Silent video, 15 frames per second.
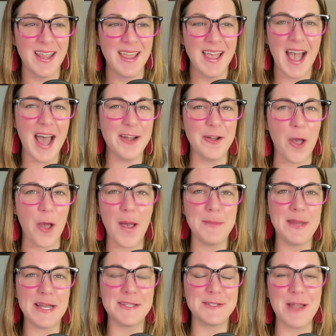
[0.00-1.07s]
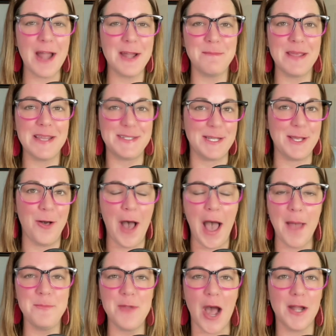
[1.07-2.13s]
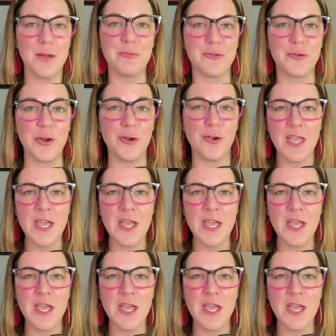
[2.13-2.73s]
I don't know. I mean, it's not a big deal. I'm not a prude.